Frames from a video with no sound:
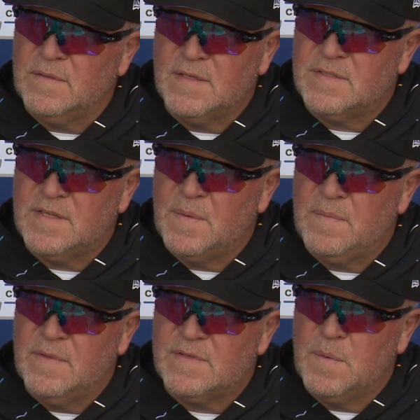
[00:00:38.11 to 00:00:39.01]
and that's the same
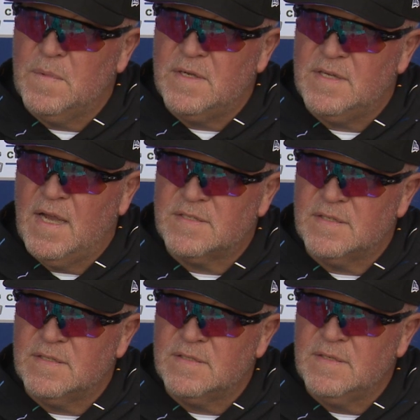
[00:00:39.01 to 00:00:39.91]
same way Josh
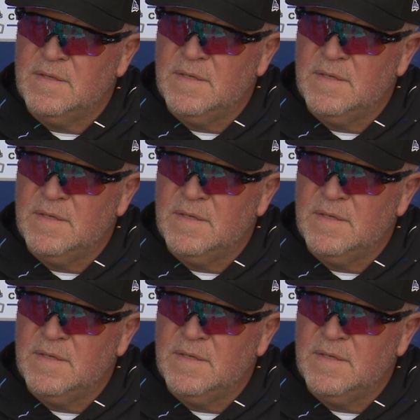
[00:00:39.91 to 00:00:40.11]
is.